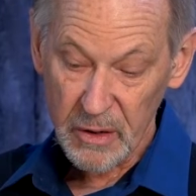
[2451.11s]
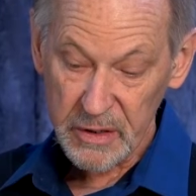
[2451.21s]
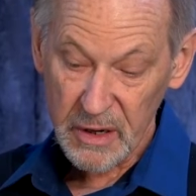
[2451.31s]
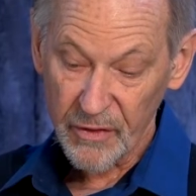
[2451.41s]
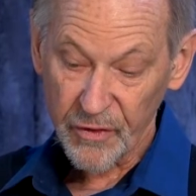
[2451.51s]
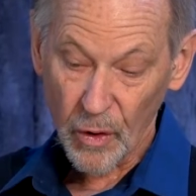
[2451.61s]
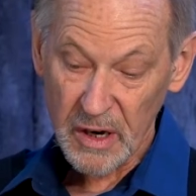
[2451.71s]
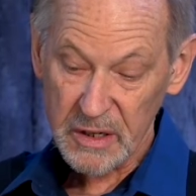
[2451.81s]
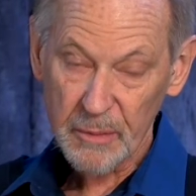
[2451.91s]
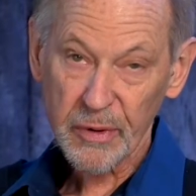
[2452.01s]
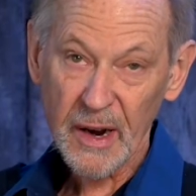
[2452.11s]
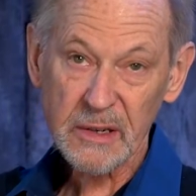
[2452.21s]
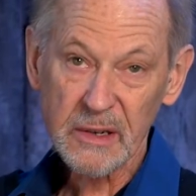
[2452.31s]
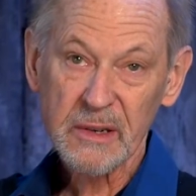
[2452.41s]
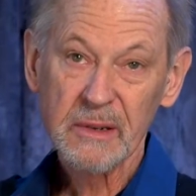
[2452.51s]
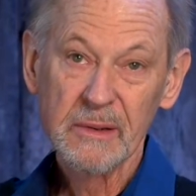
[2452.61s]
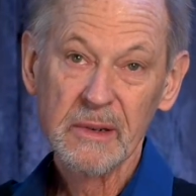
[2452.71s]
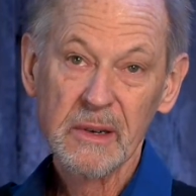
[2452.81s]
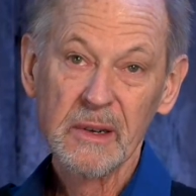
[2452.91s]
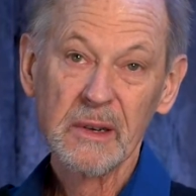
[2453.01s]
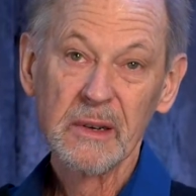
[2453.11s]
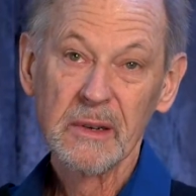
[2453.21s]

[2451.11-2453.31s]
that shows a force and presence.